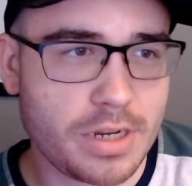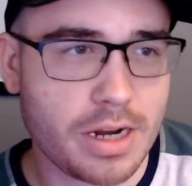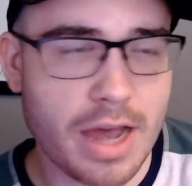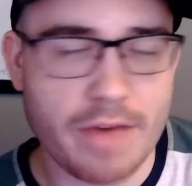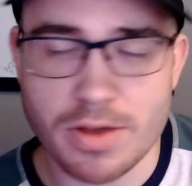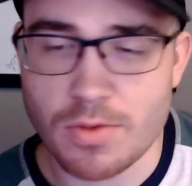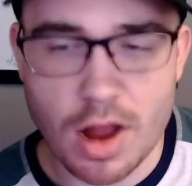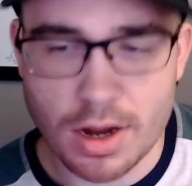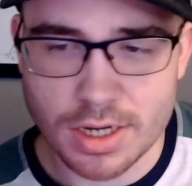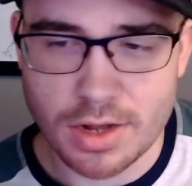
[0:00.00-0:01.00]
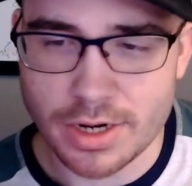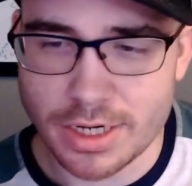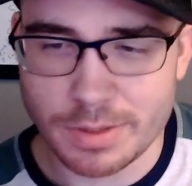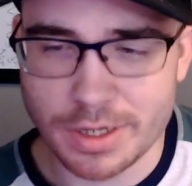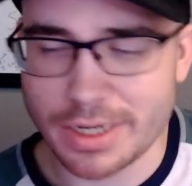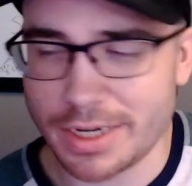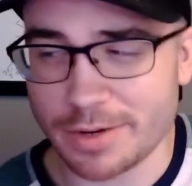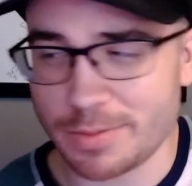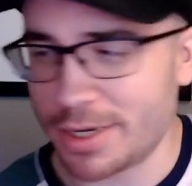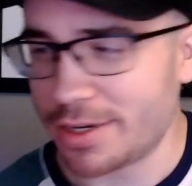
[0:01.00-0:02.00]
having a rock solid experience here.
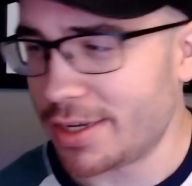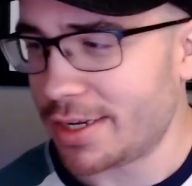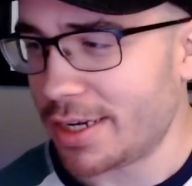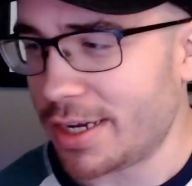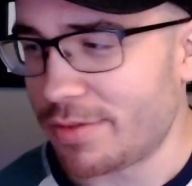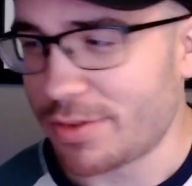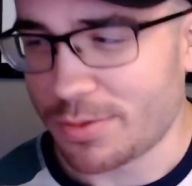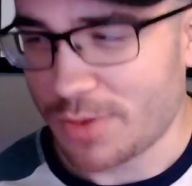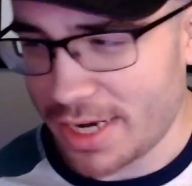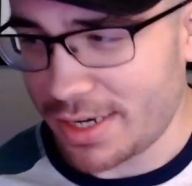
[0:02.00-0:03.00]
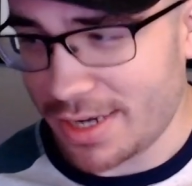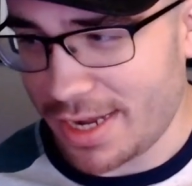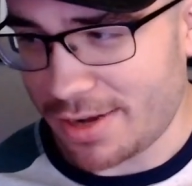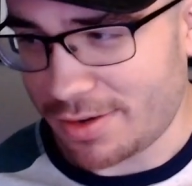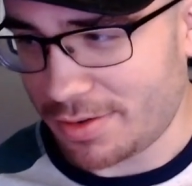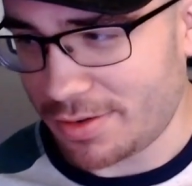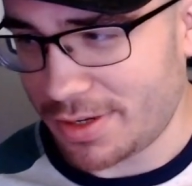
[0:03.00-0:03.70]
But for right now,